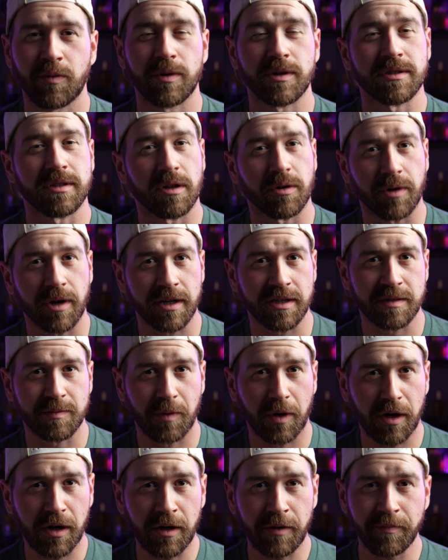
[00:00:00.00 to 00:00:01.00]
was Laurent
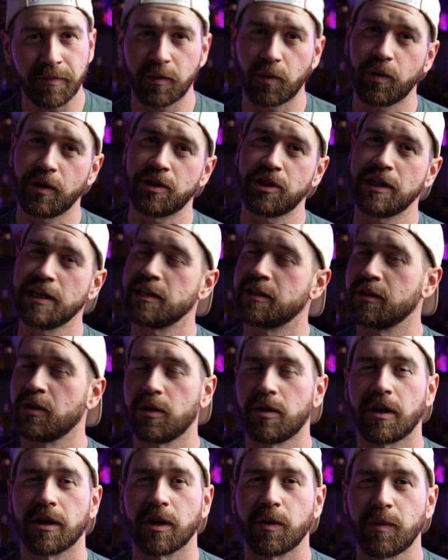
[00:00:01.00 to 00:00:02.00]
Small, which he's no
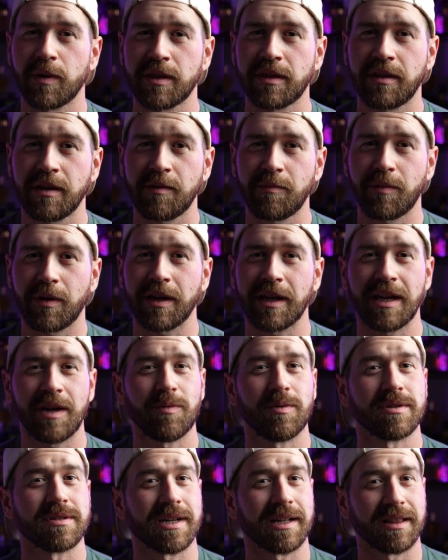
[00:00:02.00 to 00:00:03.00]
longer with them, but he
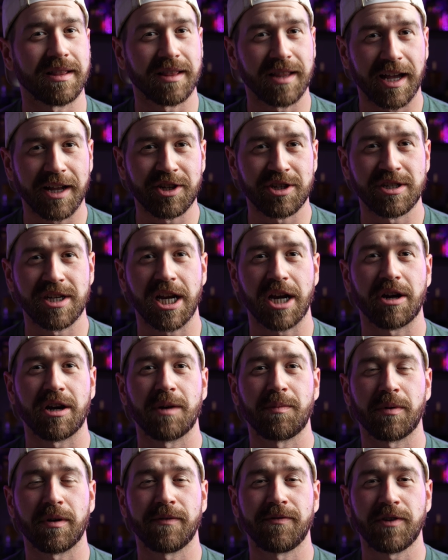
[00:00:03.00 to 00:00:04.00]
was a legendary
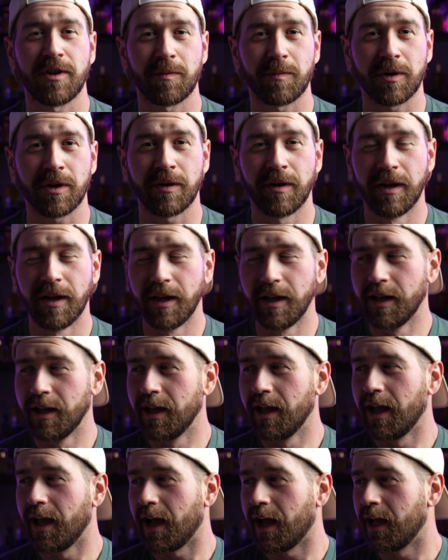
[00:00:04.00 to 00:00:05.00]
perfumer.
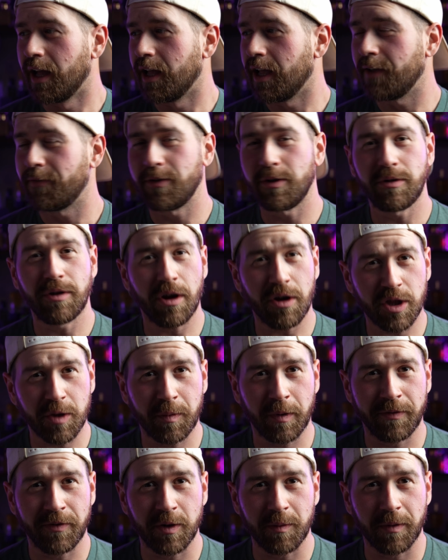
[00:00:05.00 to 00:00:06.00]
If you know the
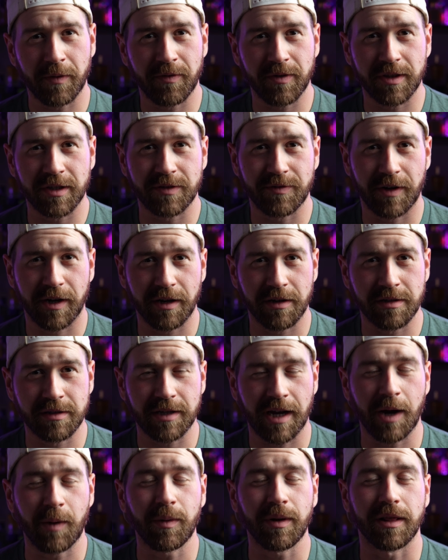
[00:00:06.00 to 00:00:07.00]
perfumer for this fragrance,
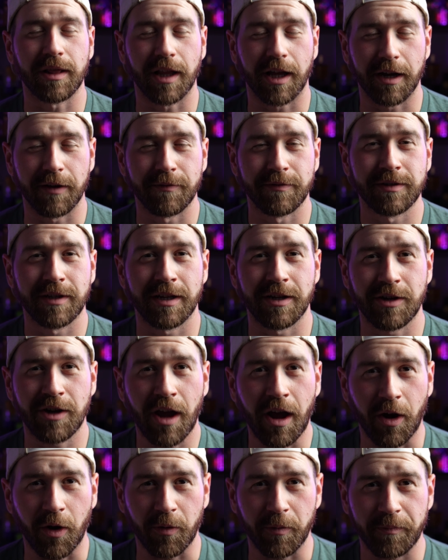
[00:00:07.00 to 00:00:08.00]
I would love to
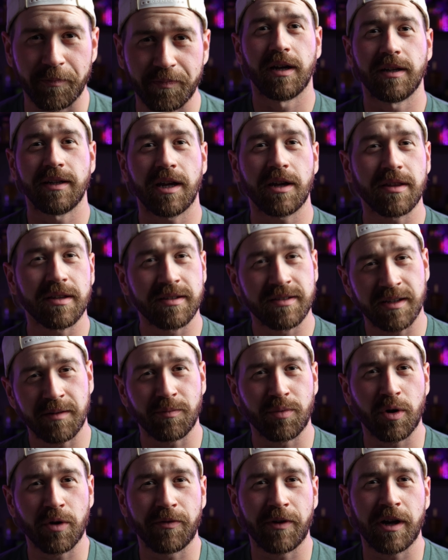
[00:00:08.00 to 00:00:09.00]
know. Now, the scent
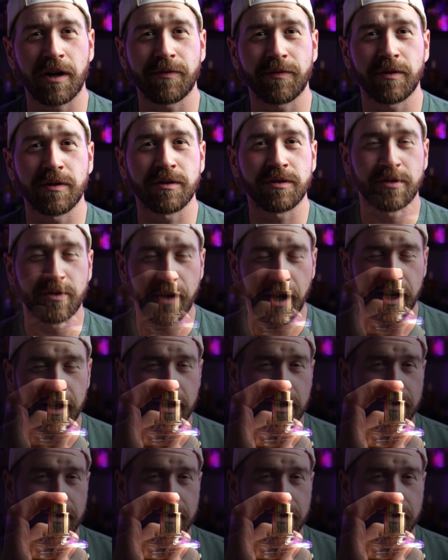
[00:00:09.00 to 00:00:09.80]
profile for Soudain